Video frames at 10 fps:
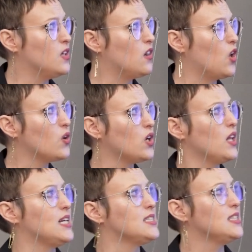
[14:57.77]

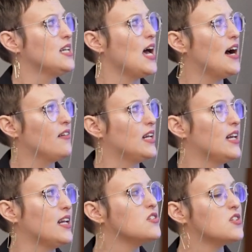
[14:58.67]
localize how they
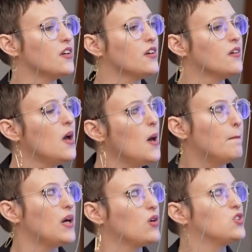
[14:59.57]
need to,
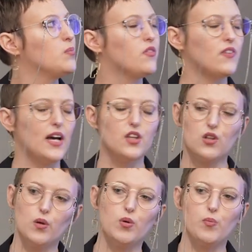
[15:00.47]
but also provide the
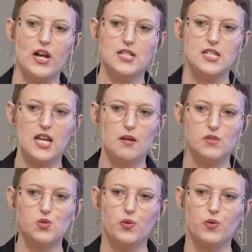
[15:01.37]
global brand teams